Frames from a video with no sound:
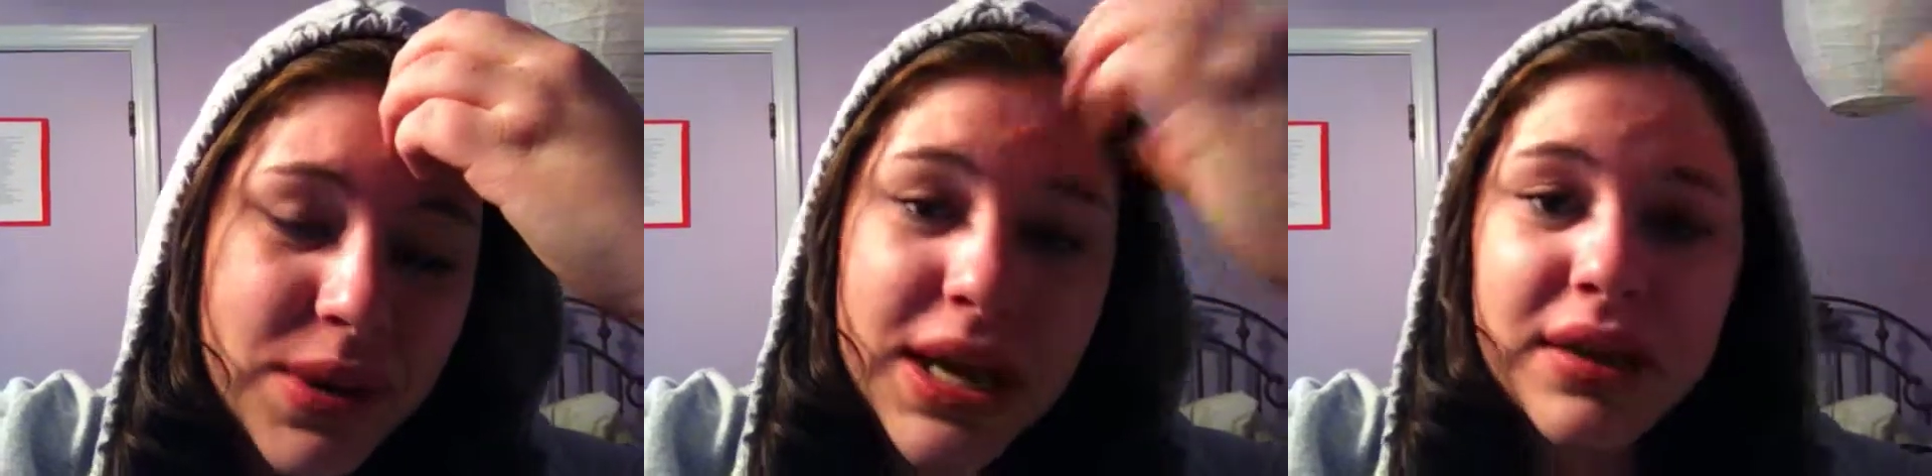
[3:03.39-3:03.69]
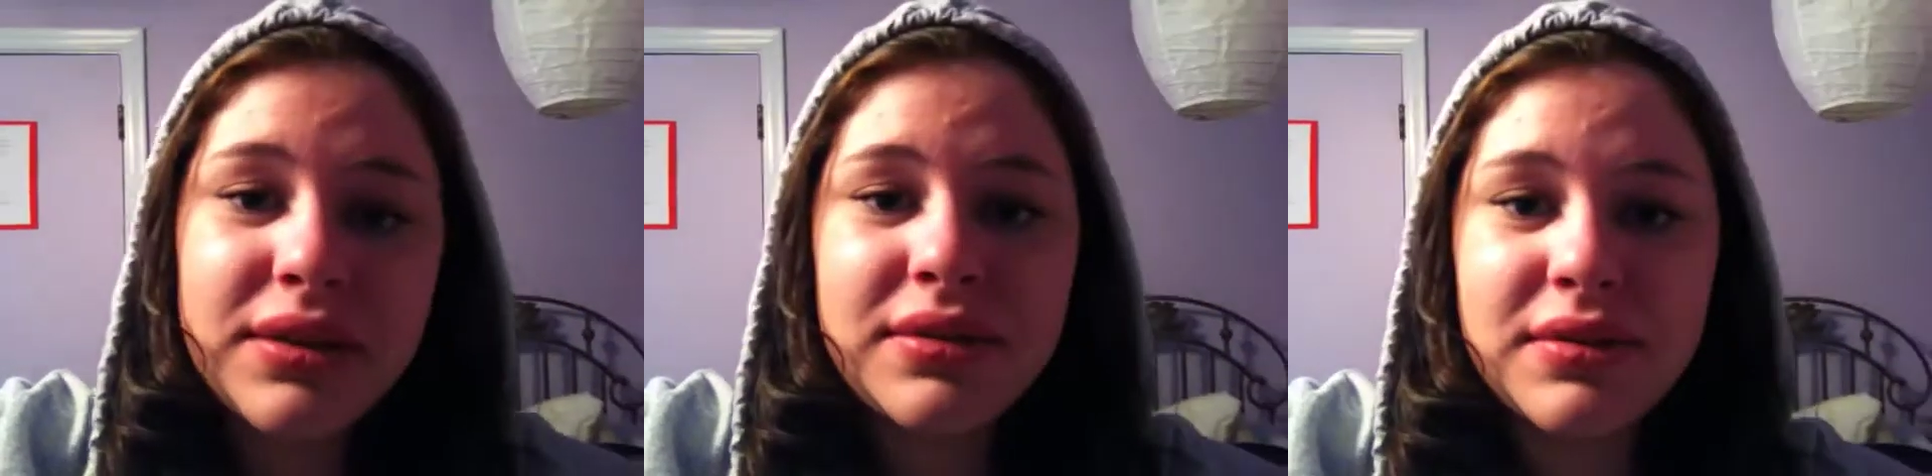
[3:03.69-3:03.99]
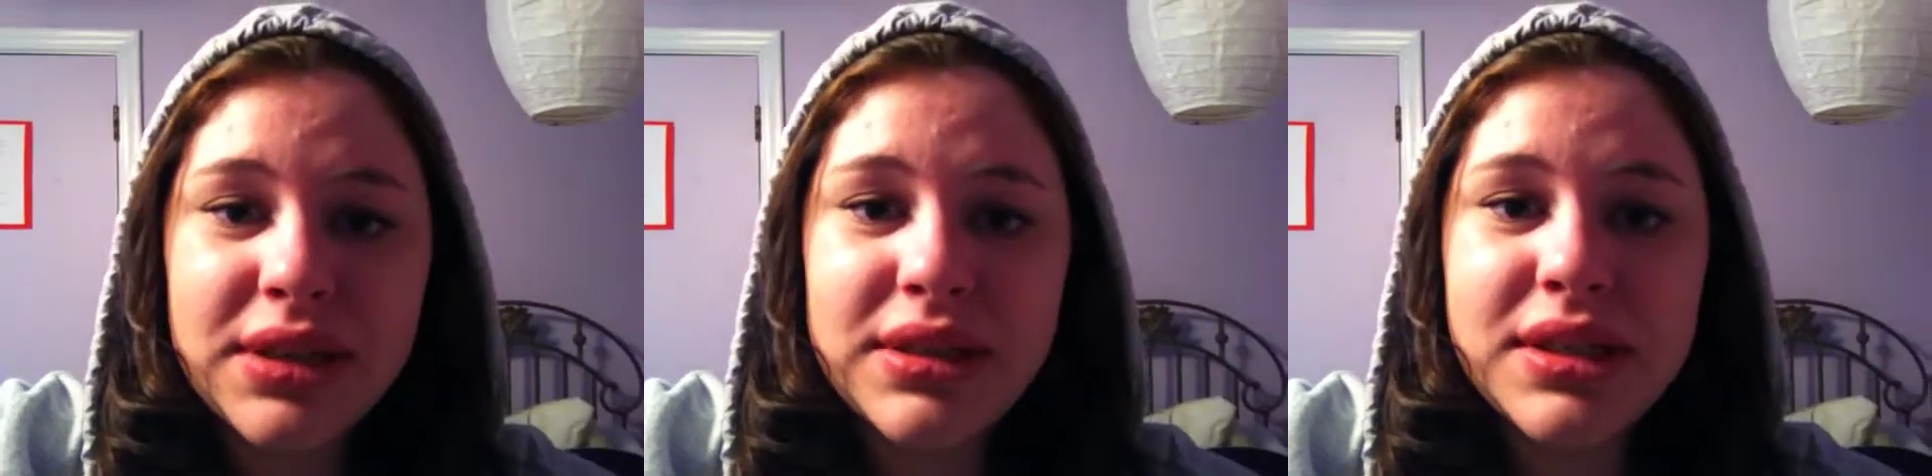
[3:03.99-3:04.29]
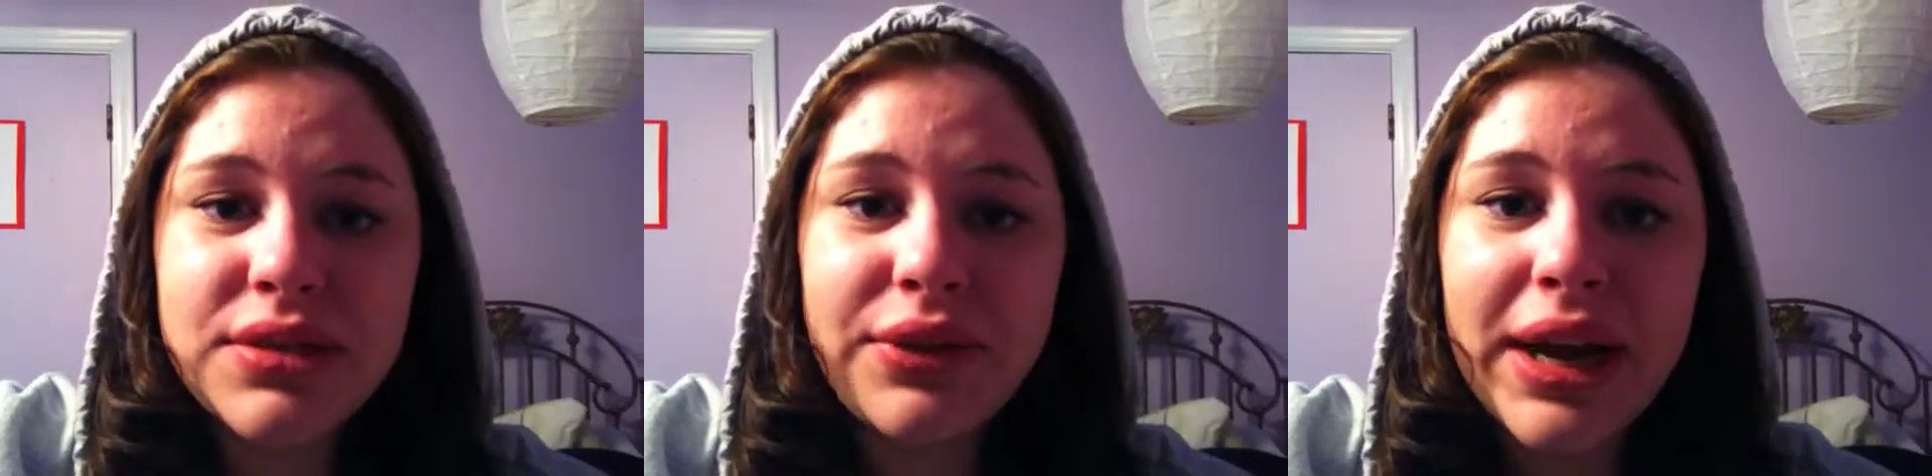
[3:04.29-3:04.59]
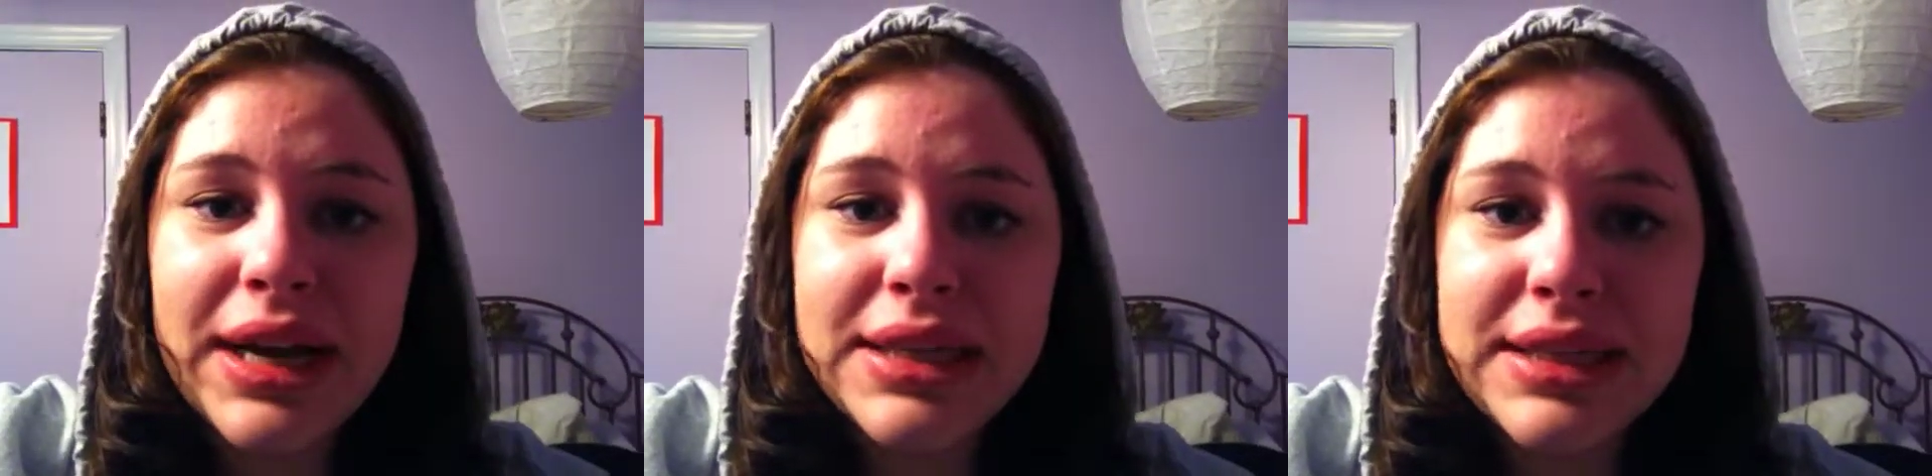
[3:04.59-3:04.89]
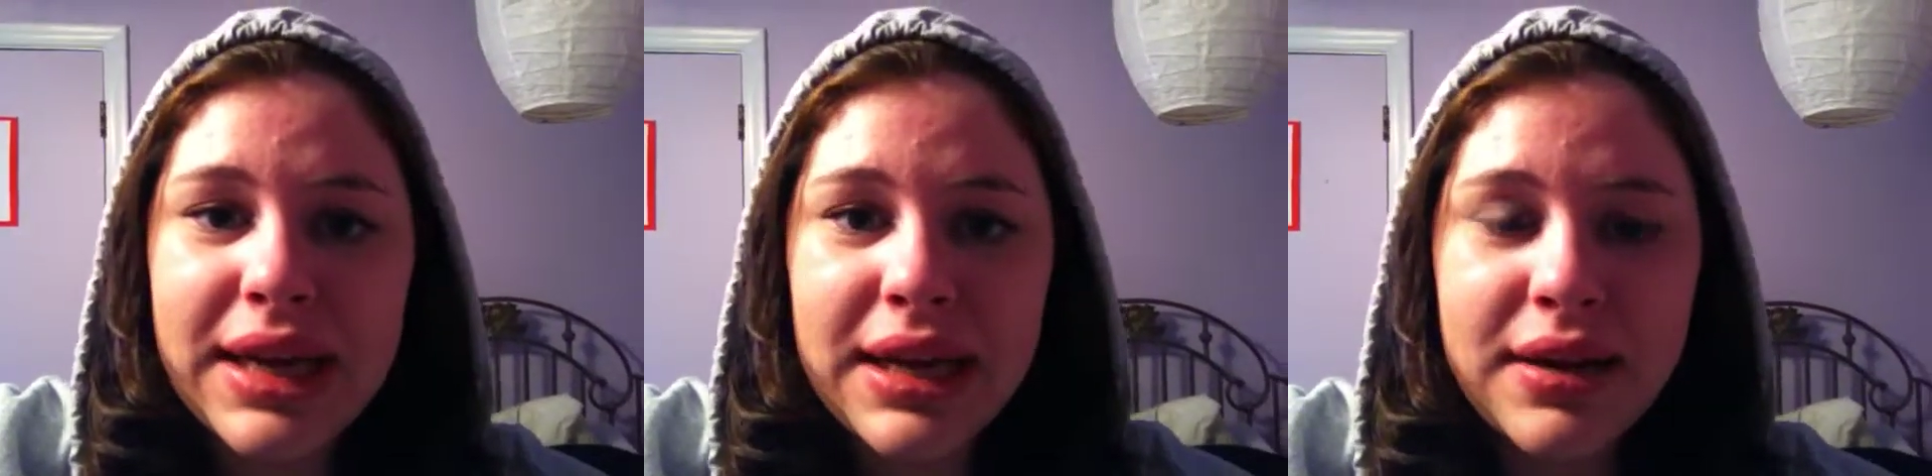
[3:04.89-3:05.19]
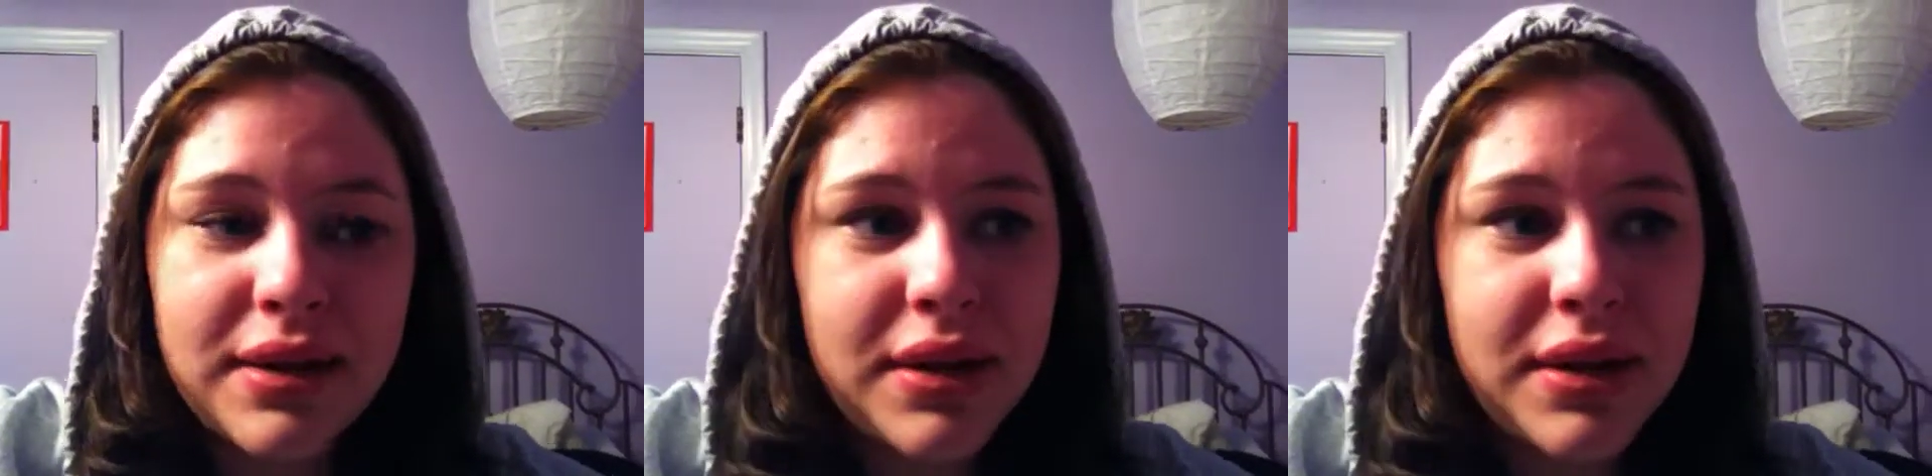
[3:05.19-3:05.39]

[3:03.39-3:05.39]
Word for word: weekend because it's Friday today.